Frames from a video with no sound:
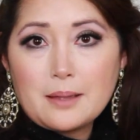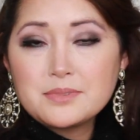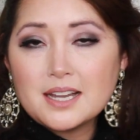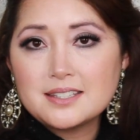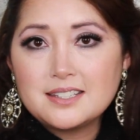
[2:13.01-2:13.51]

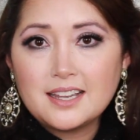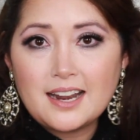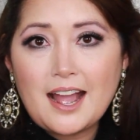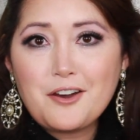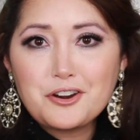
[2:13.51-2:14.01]
I'm testing
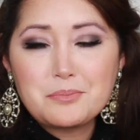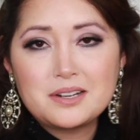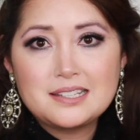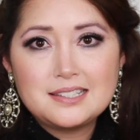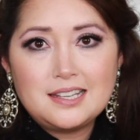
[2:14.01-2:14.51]
it out. I'm
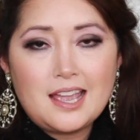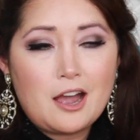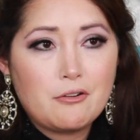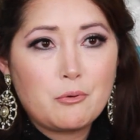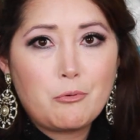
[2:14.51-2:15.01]
gonna see
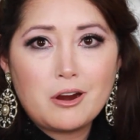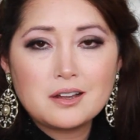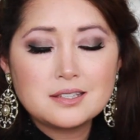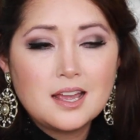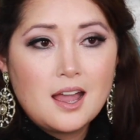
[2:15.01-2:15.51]
how it
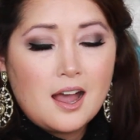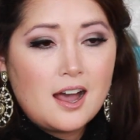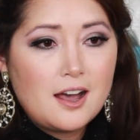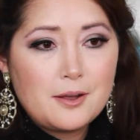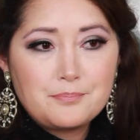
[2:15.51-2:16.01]
works,
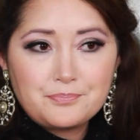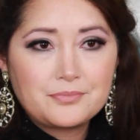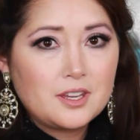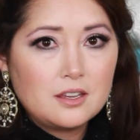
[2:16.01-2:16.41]
and